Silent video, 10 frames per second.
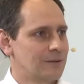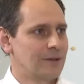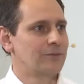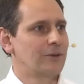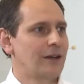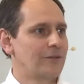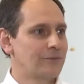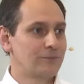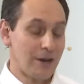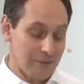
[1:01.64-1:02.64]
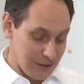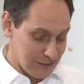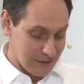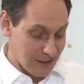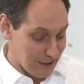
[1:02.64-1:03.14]
if you have very
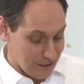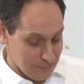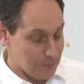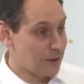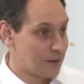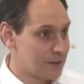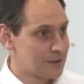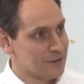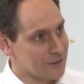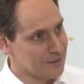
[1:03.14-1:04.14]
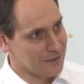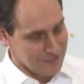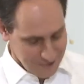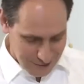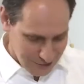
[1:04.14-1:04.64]
tiny parts,
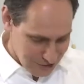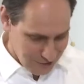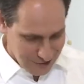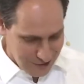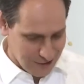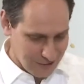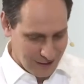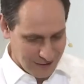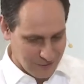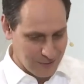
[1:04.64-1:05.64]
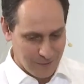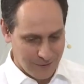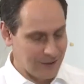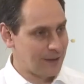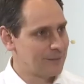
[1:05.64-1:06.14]
you just need to get a grip
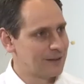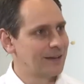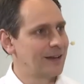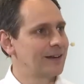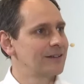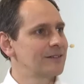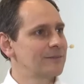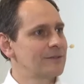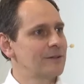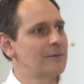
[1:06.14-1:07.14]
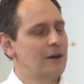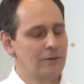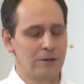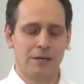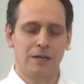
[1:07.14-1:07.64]
on them and handle them somehow.